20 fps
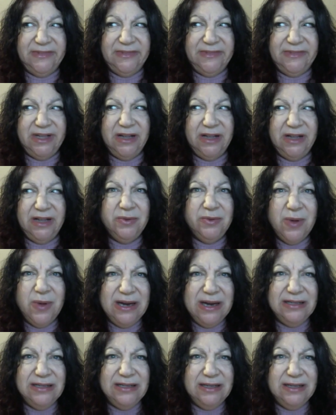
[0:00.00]
He goes,
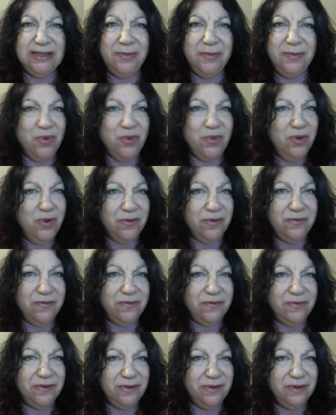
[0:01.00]
why doesn't he move?
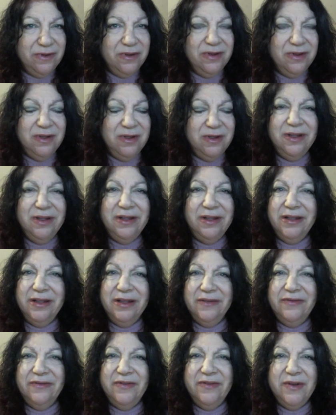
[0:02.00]

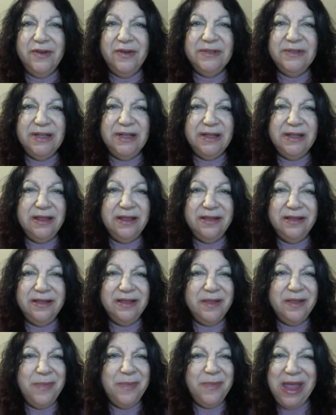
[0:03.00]
The farmer said,
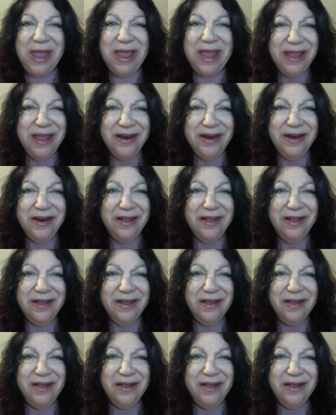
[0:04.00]
the pain